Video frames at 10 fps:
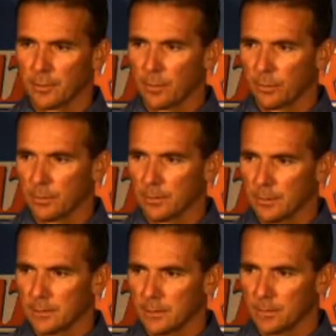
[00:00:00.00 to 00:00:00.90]
are going to
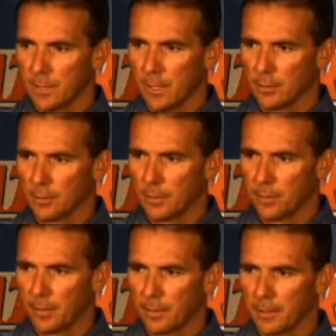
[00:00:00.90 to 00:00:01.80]
really be honored to be
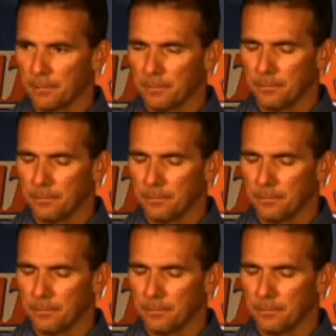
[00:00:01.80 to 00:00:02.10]
part of that.